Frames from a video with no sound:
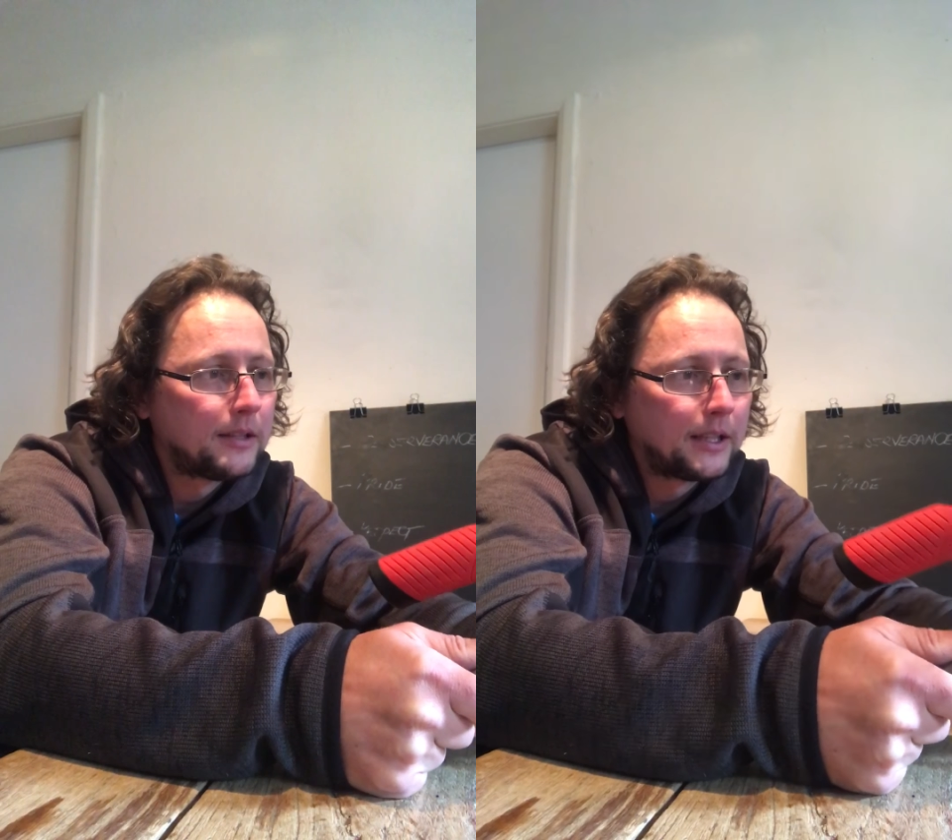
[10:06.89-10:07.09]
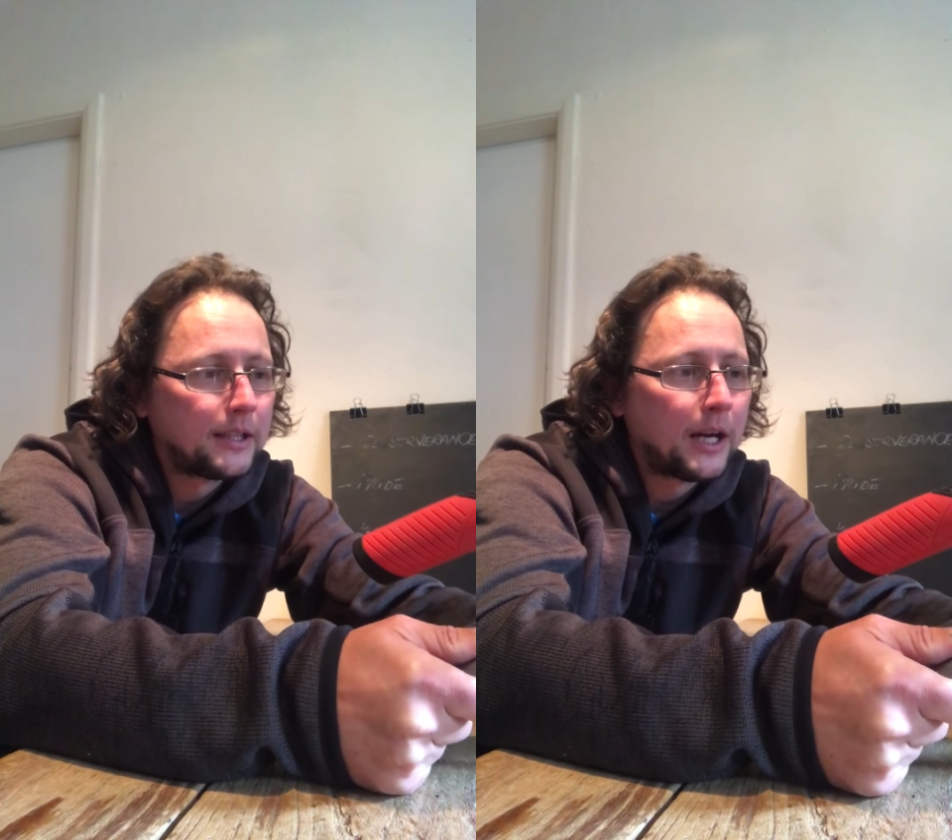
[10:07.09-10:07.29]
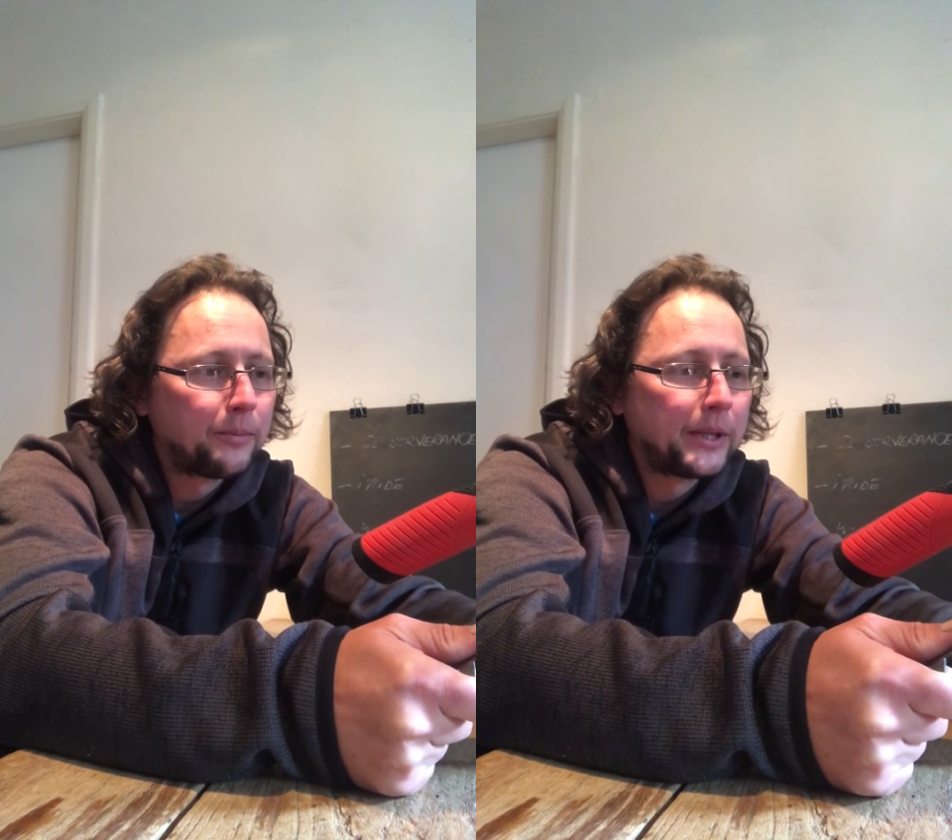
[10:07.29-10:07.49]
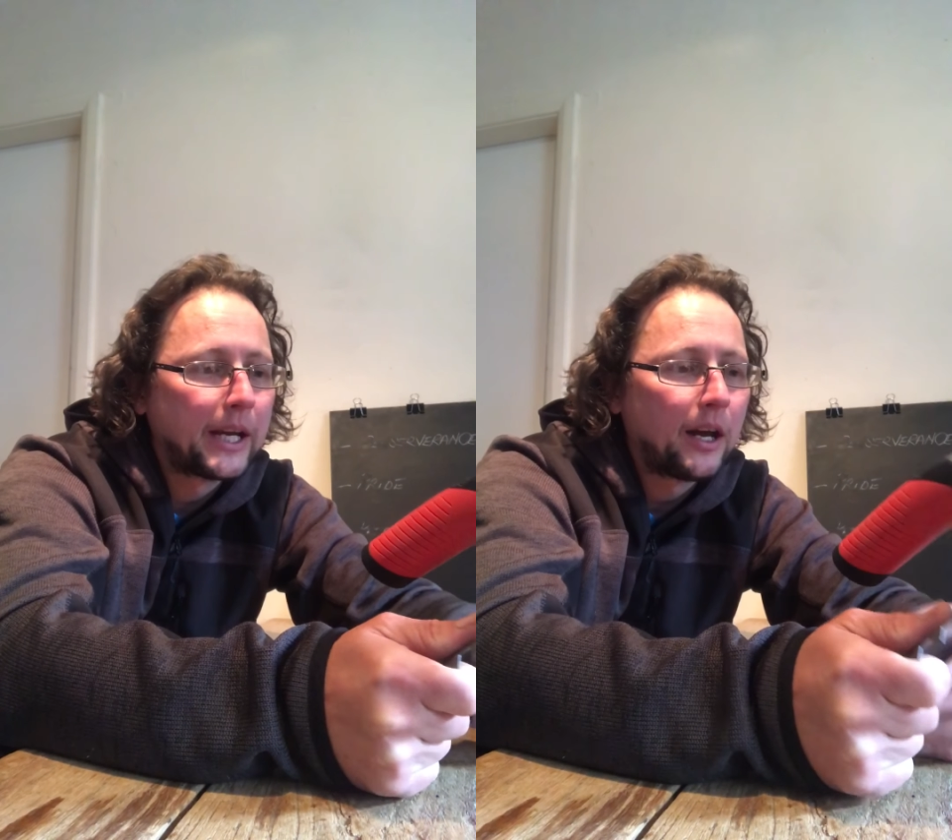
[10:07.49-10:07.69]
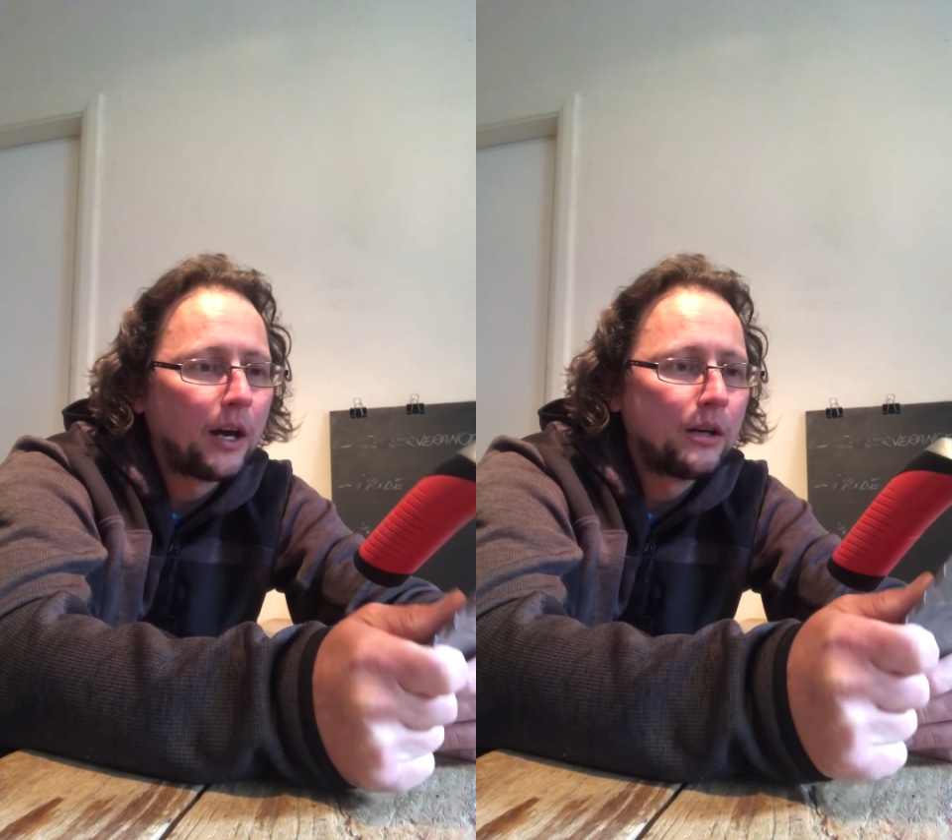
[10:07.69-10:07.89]
it can help you
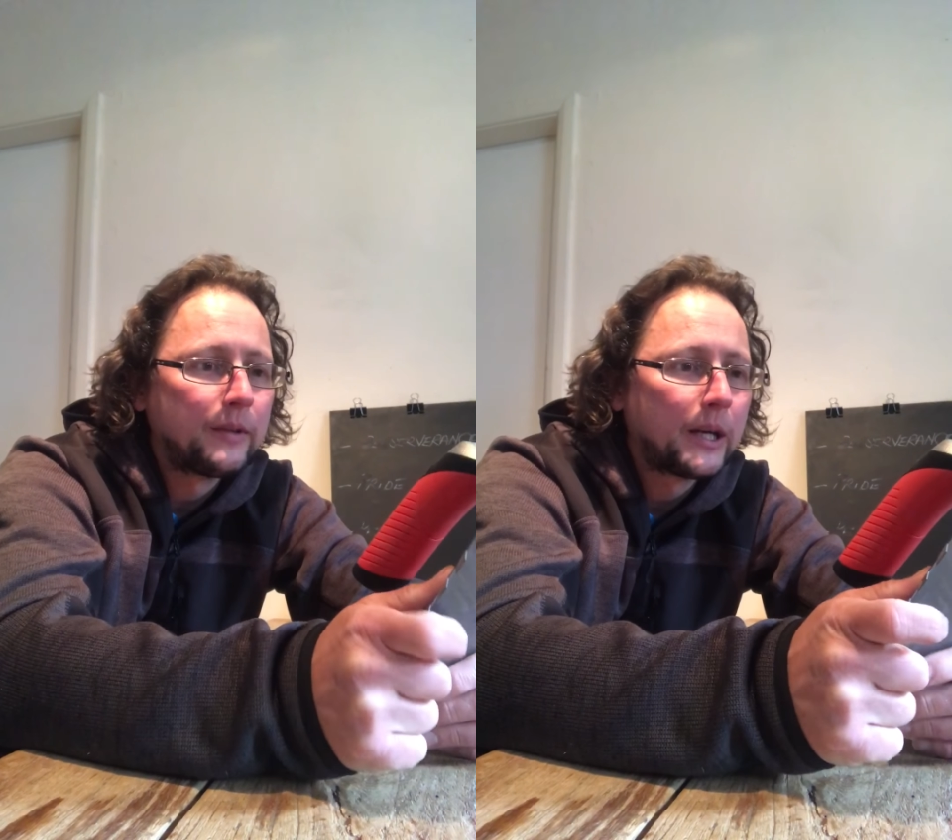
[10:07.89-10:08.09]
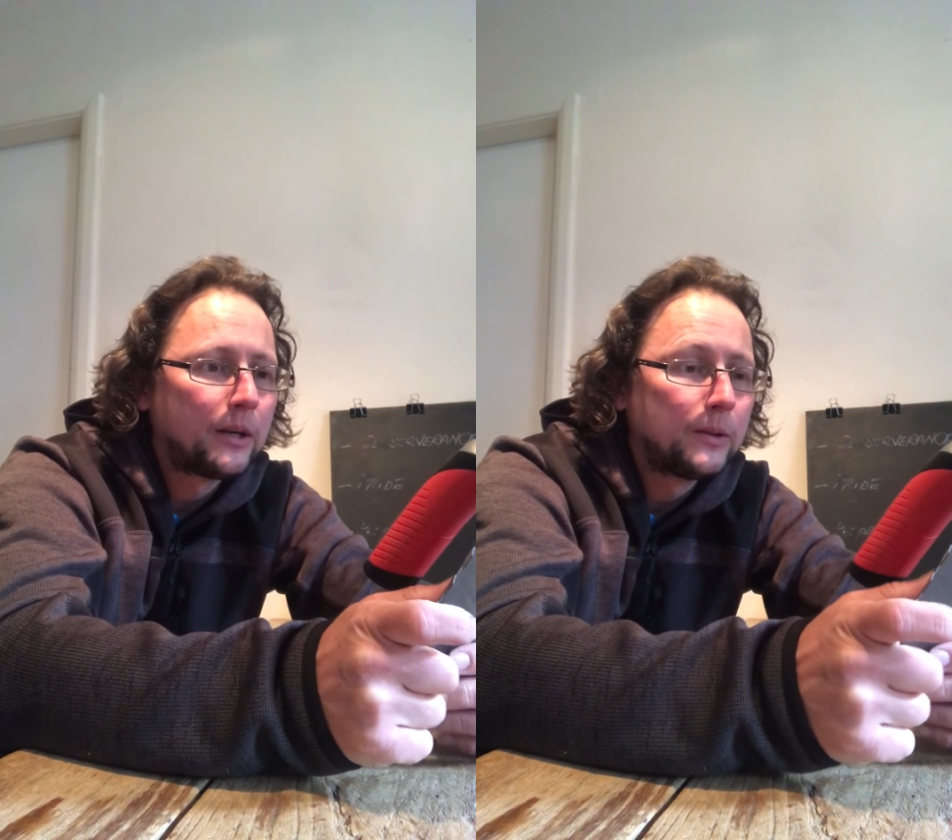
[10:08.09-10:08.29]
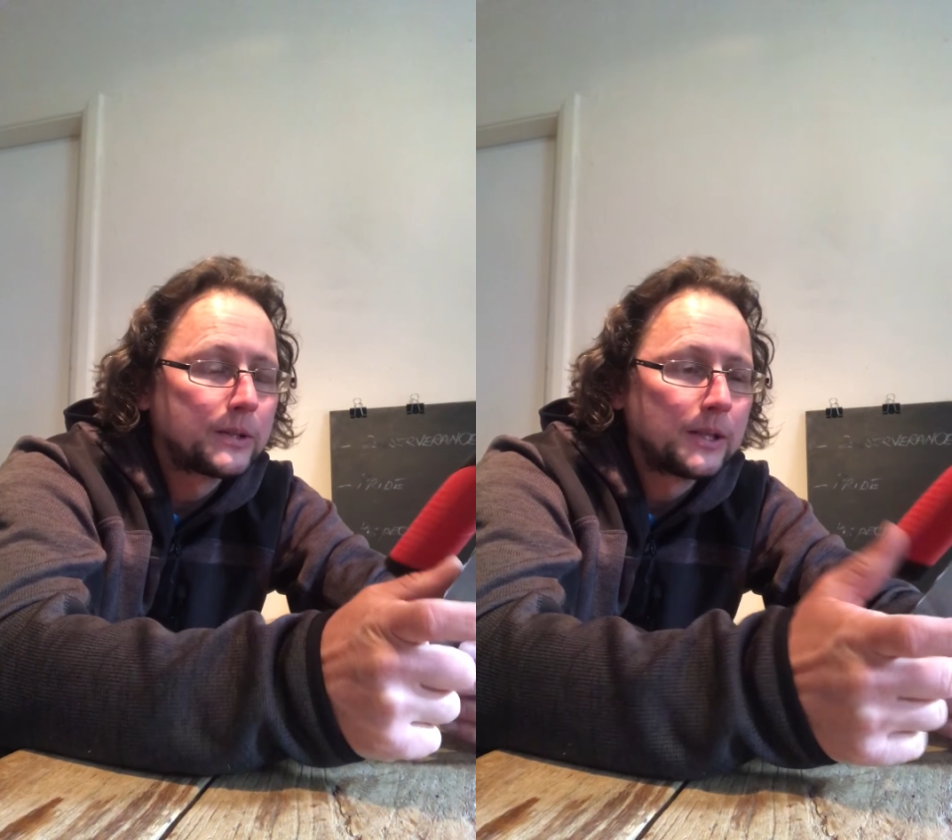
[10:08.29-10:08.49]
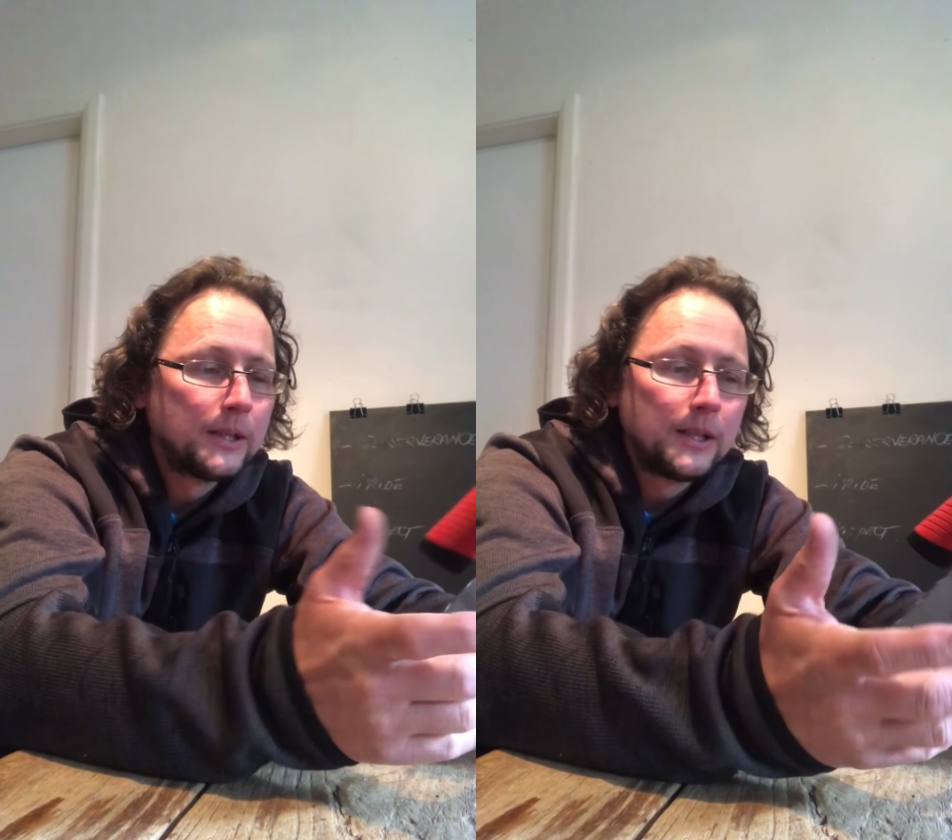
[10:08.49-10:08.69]
get over those.